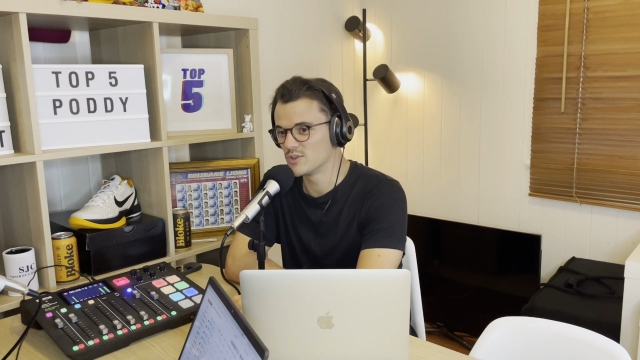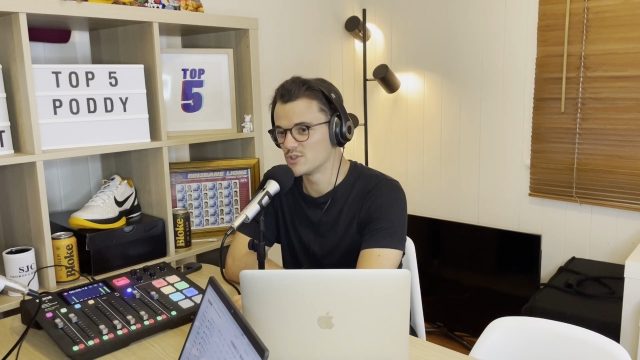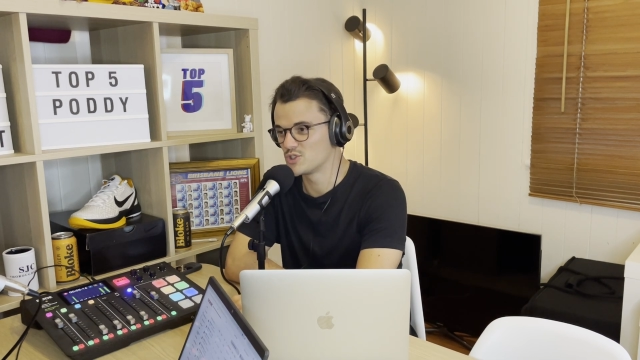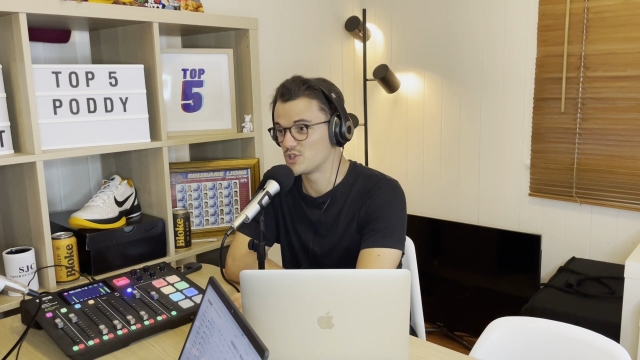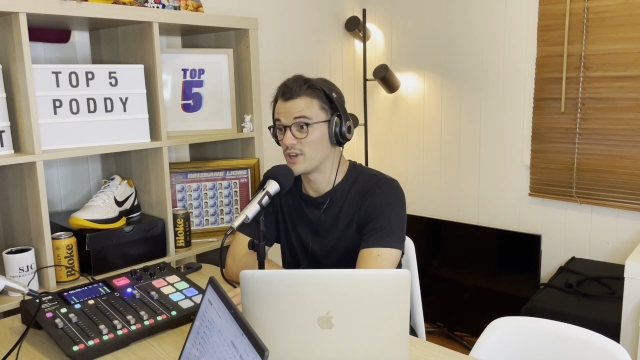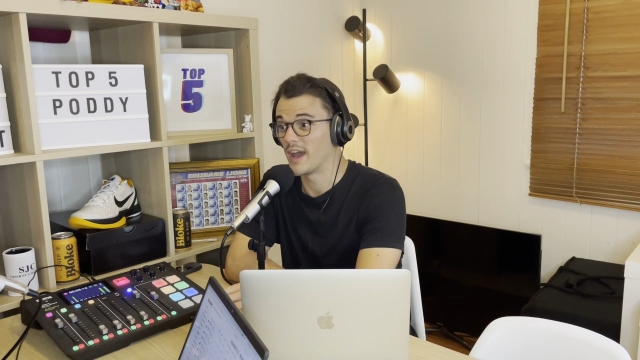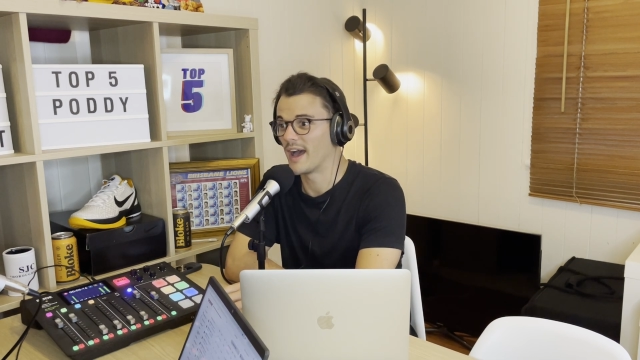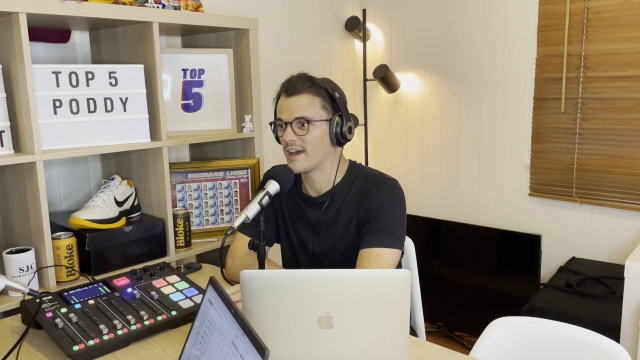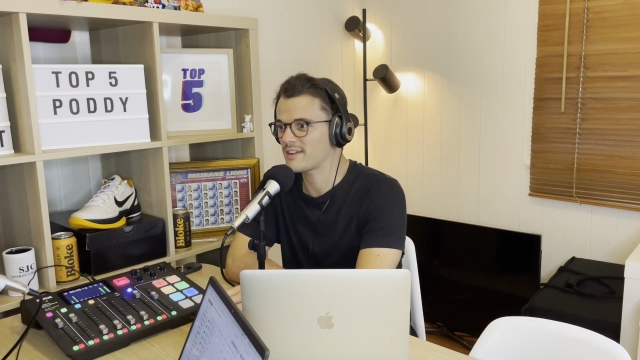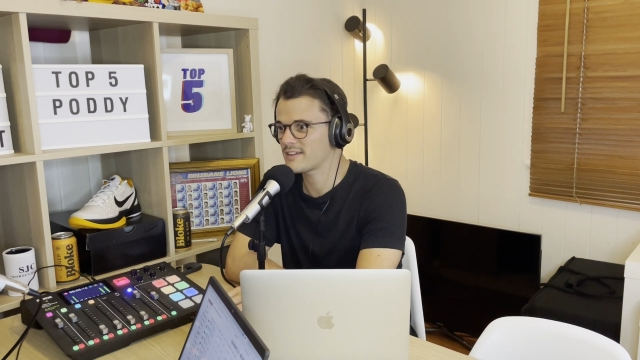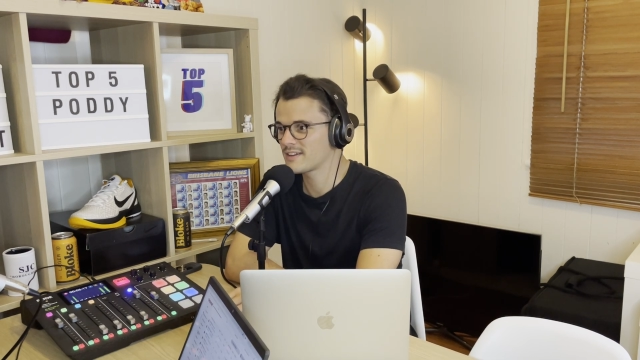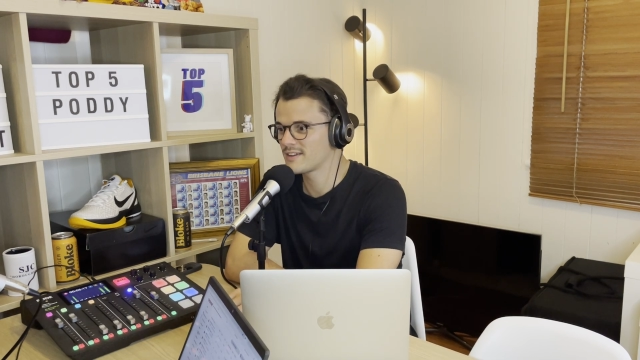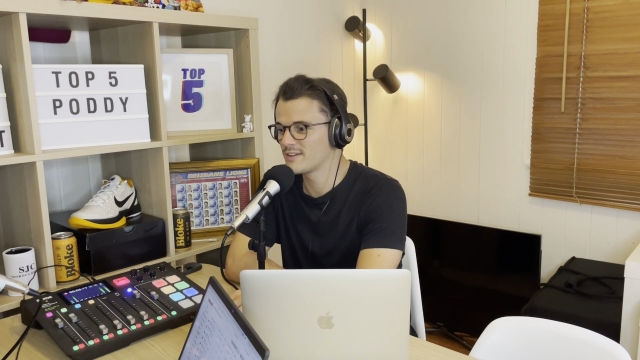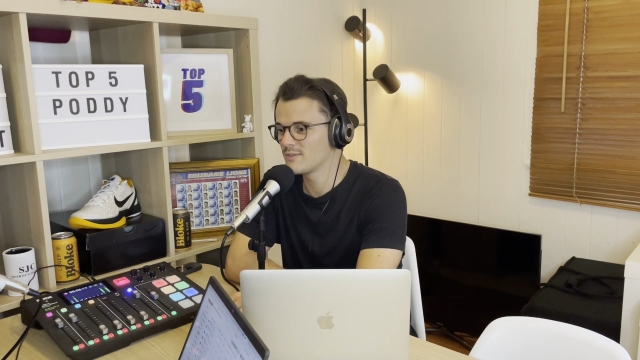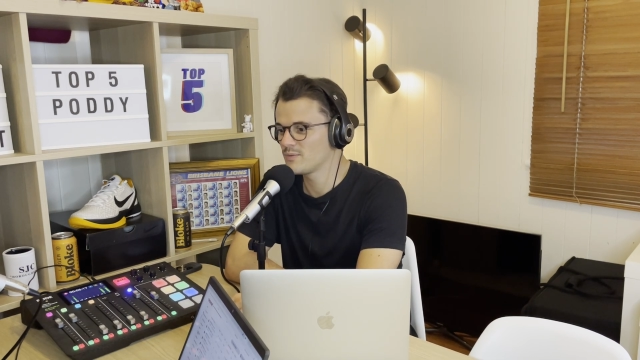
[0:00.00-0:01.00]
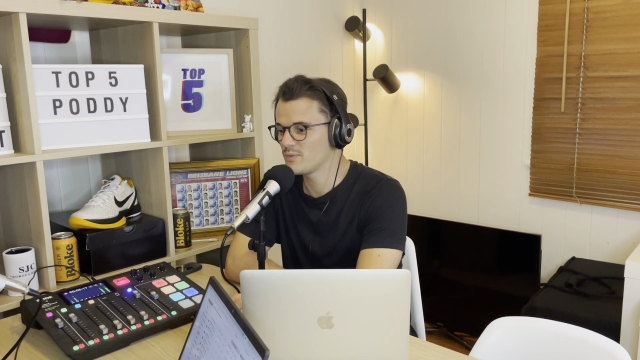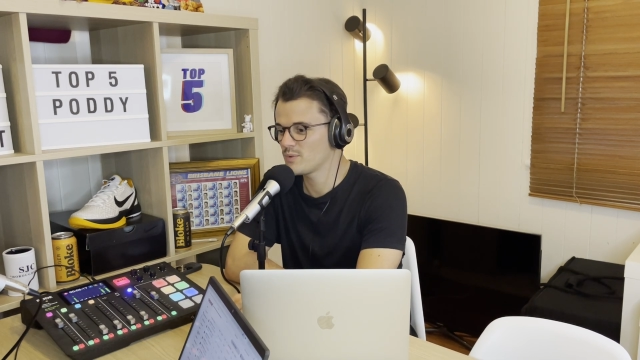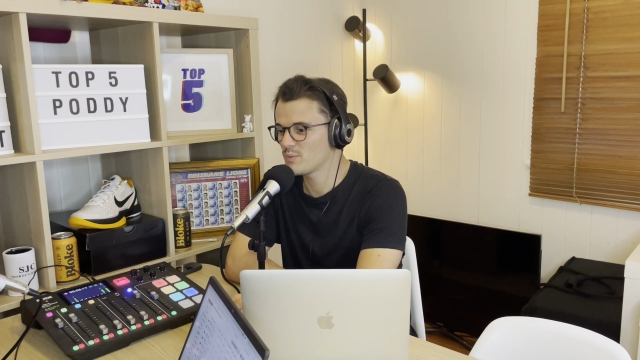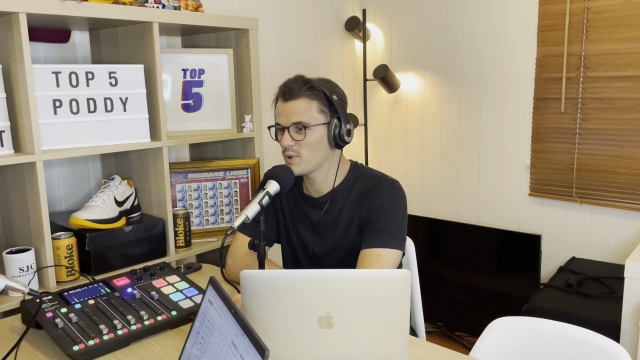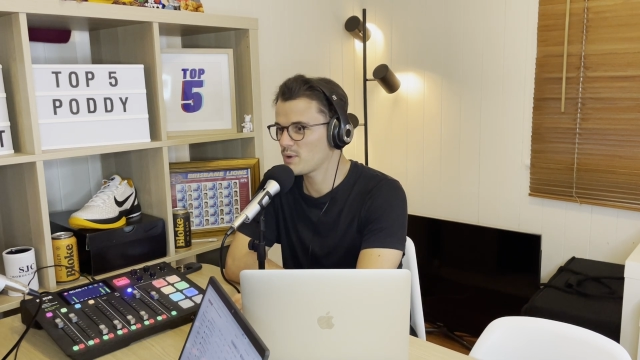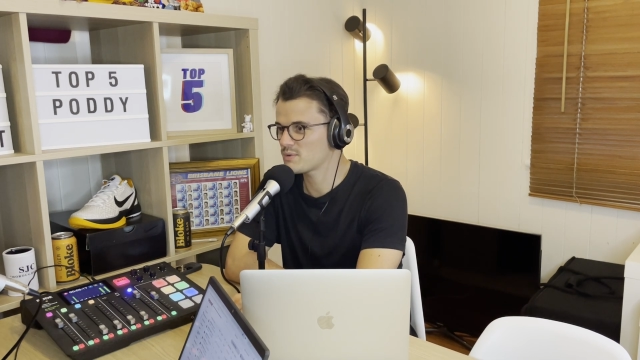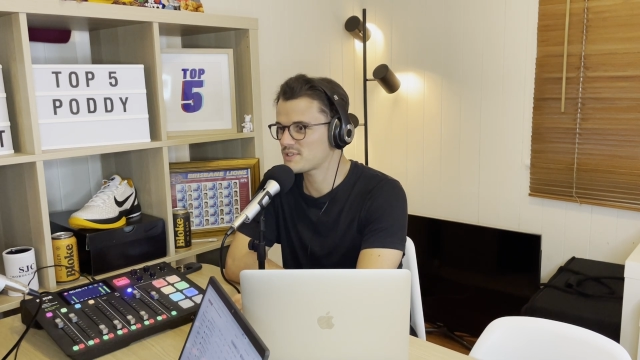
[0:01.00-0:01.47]
chat,
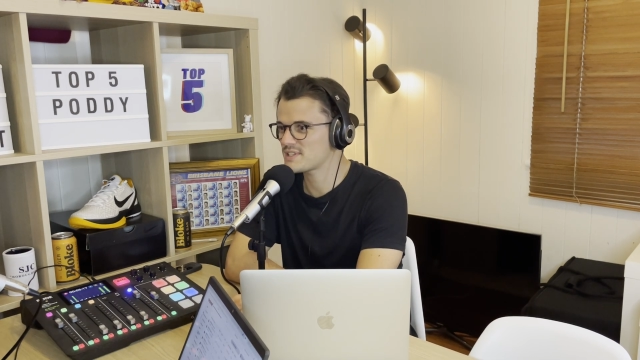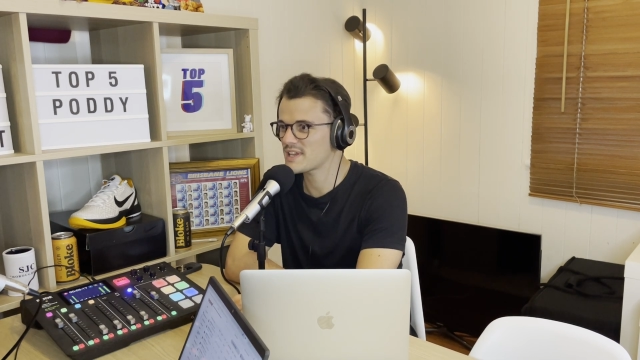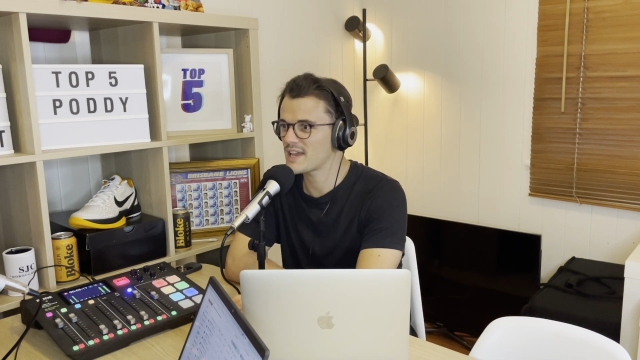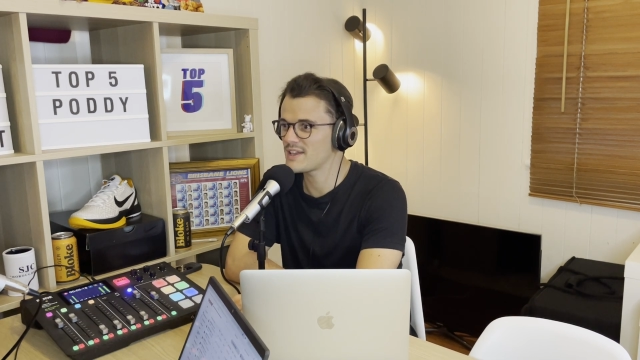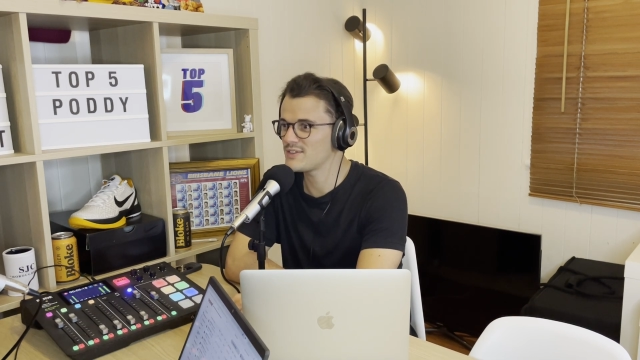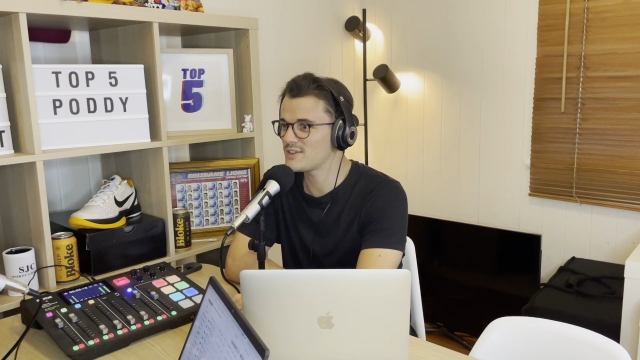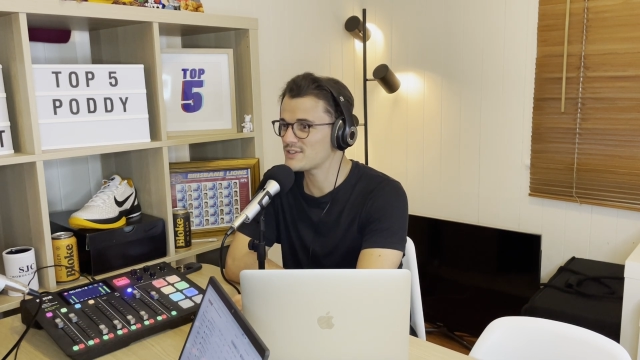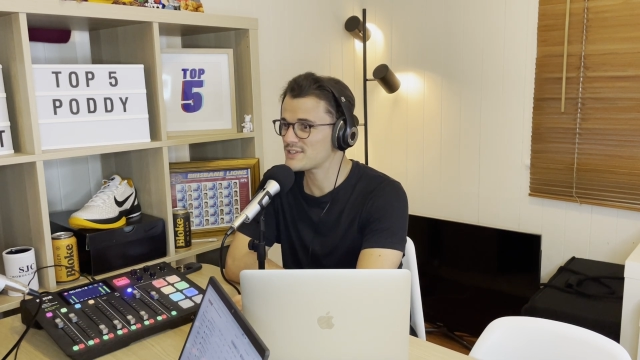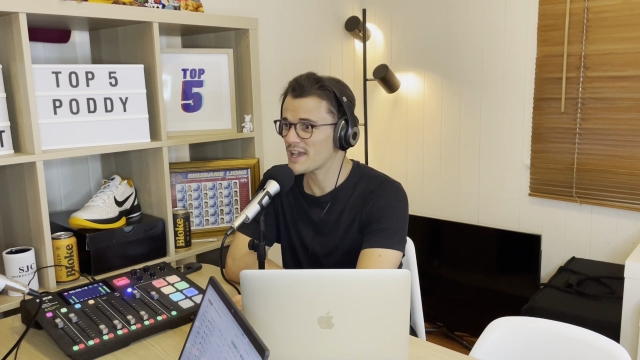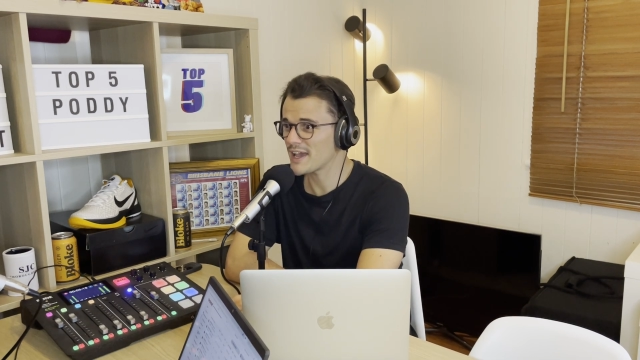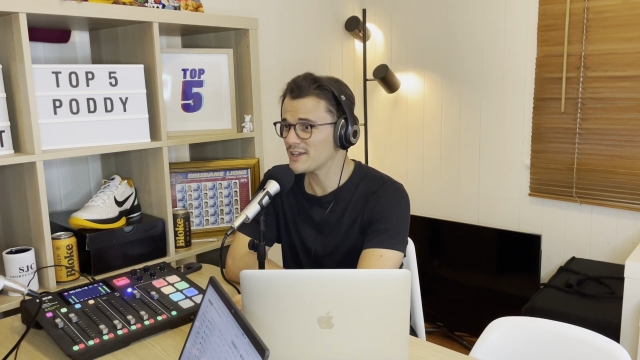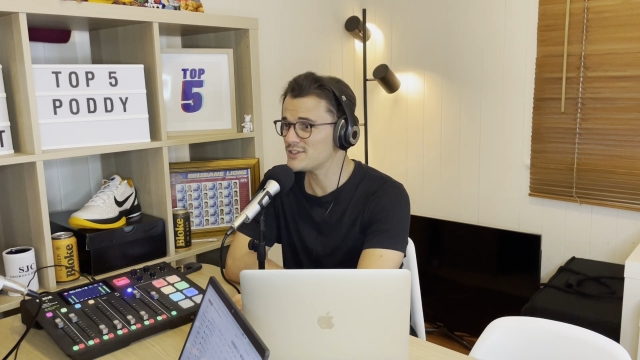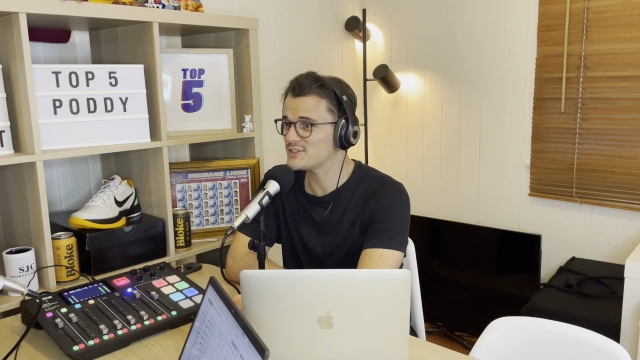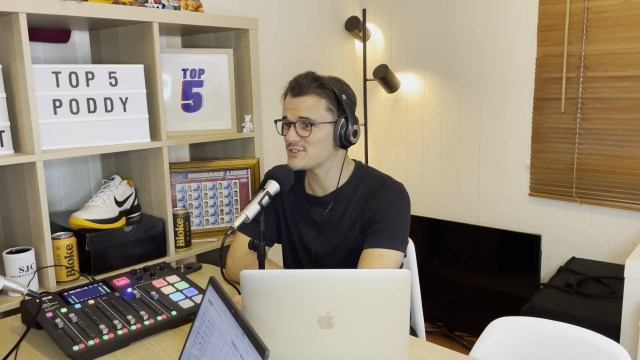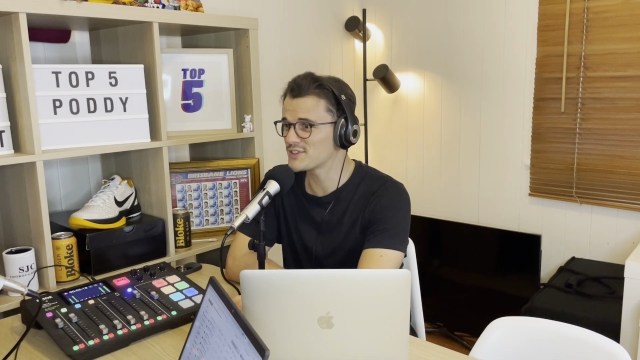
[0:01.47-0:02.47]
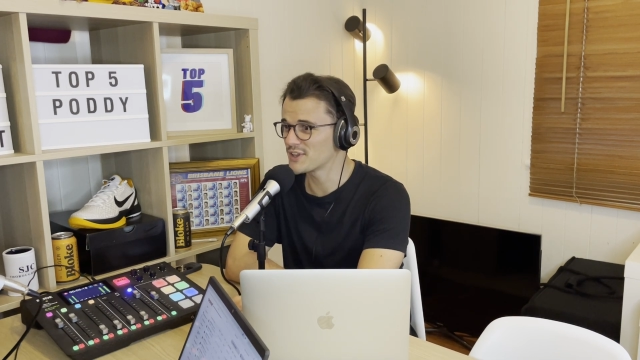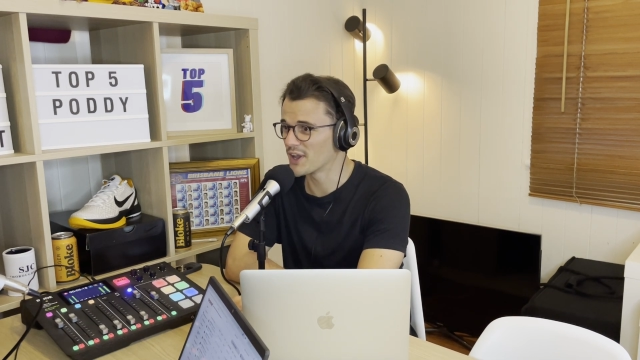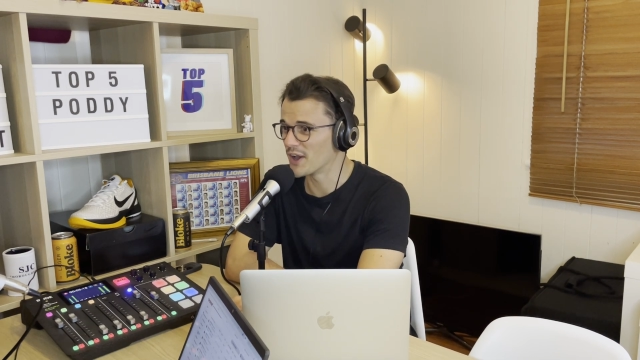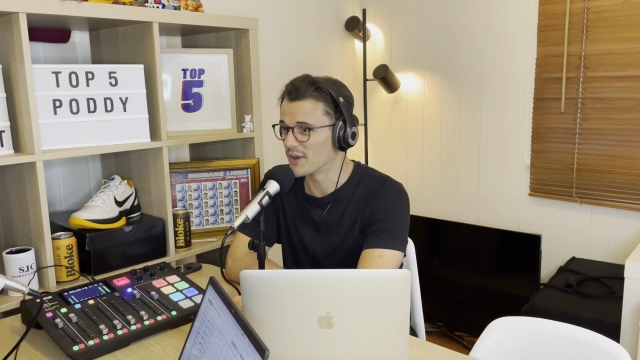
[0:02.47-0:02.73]
we were saying this ages ago.